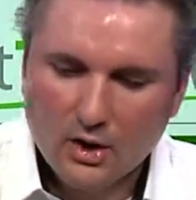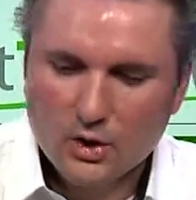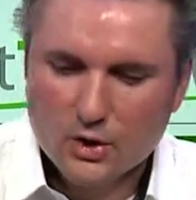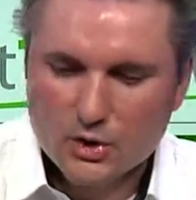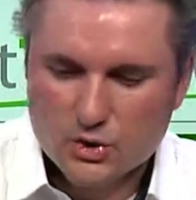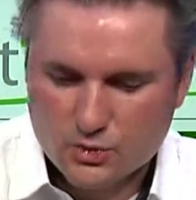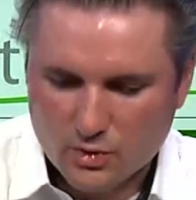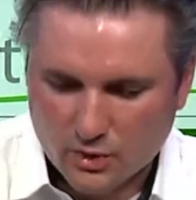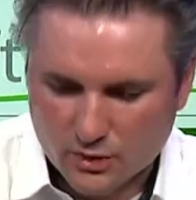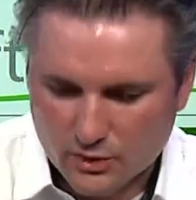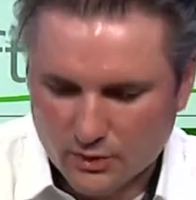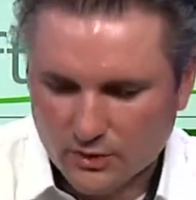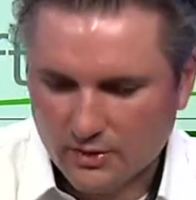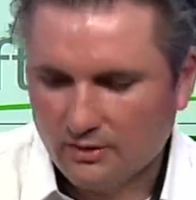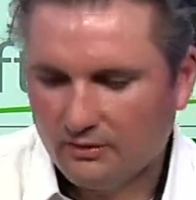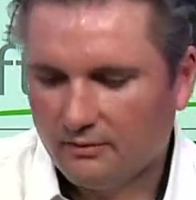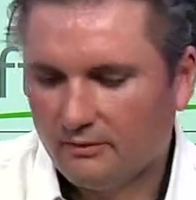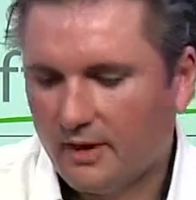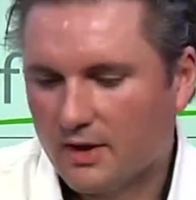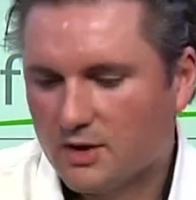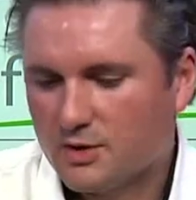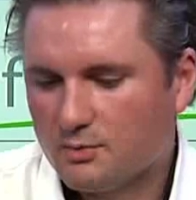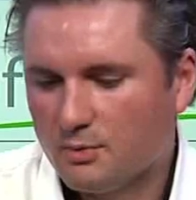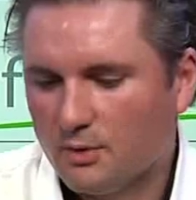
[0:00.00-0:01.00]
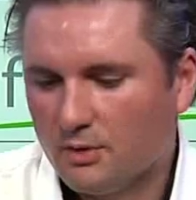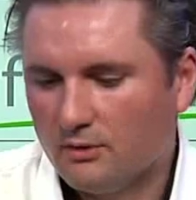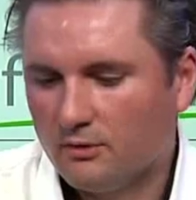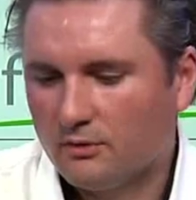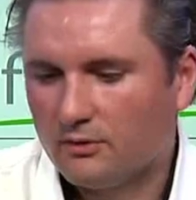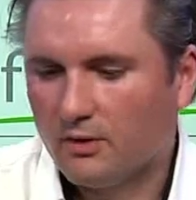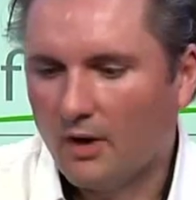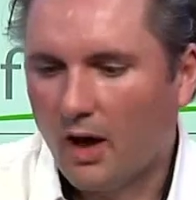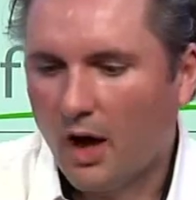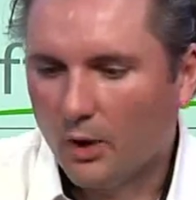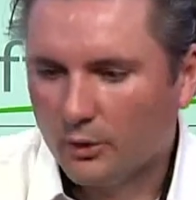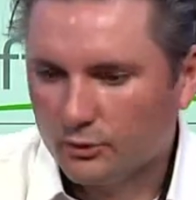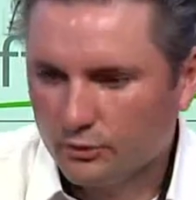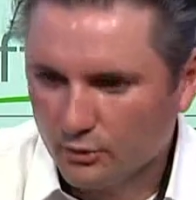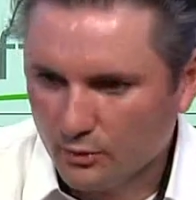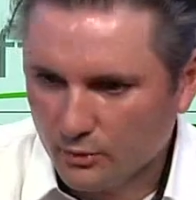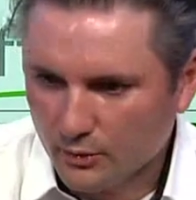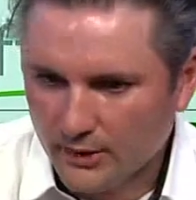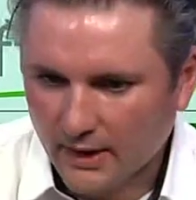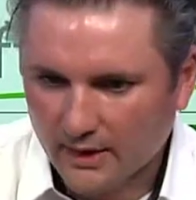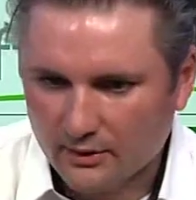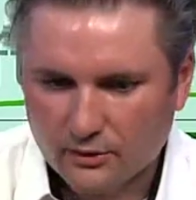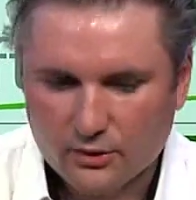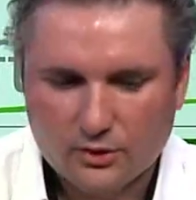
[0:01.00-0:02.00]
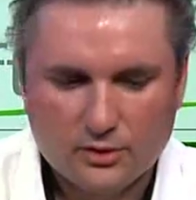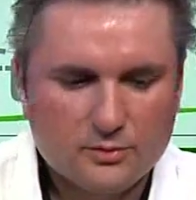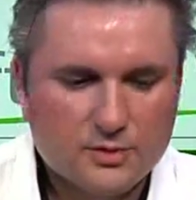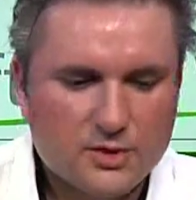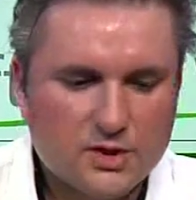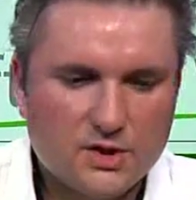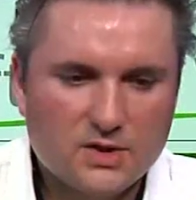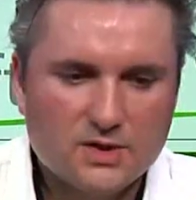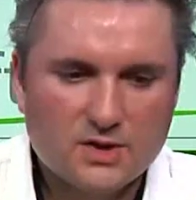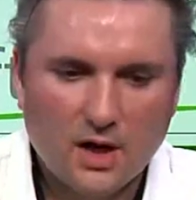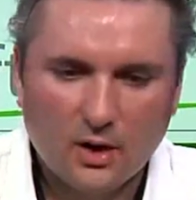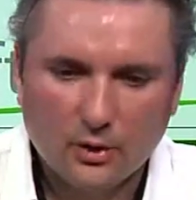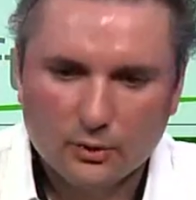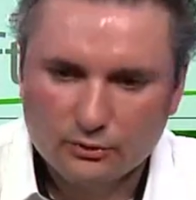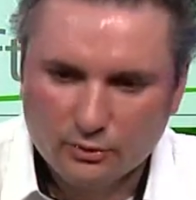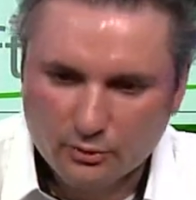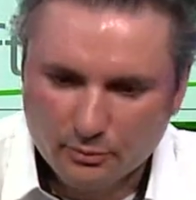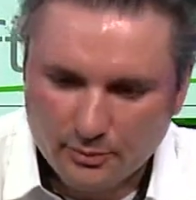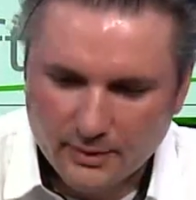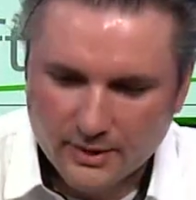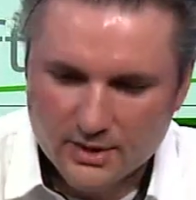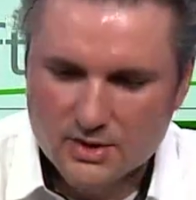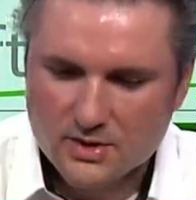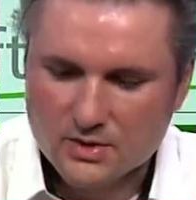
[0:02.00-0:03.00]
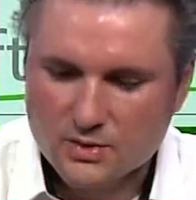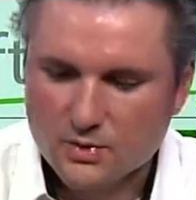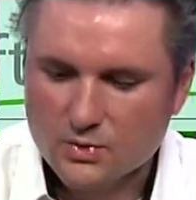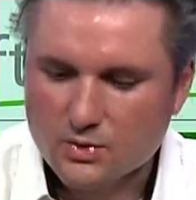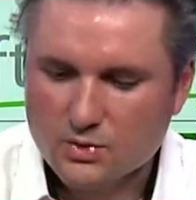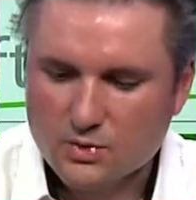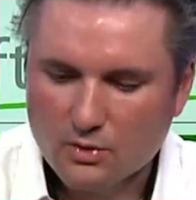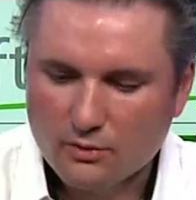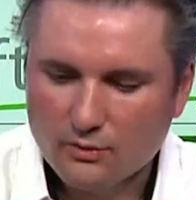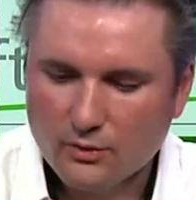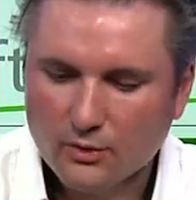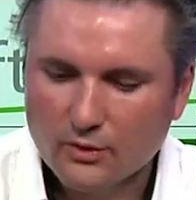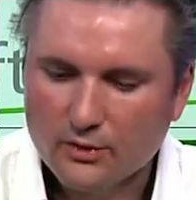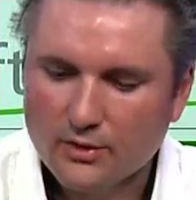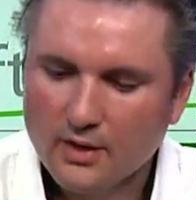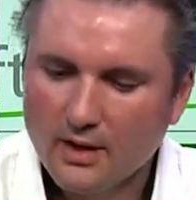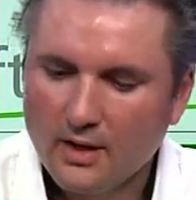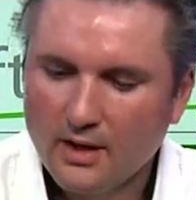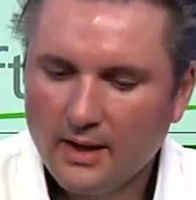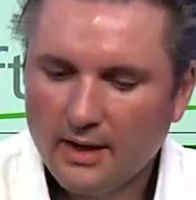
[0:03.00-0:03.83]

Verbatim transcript: structure the investment, how to look at term sheets, how to pitch, and so on and so forth.